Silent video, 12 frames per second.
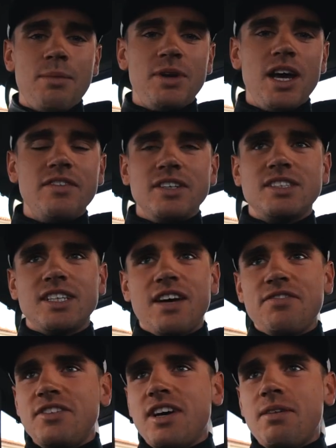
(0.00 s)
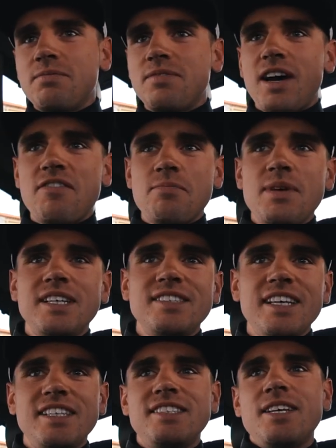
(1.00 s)
I'm nervous. I've
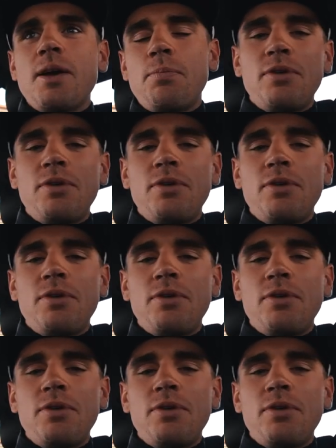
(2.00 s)
missed this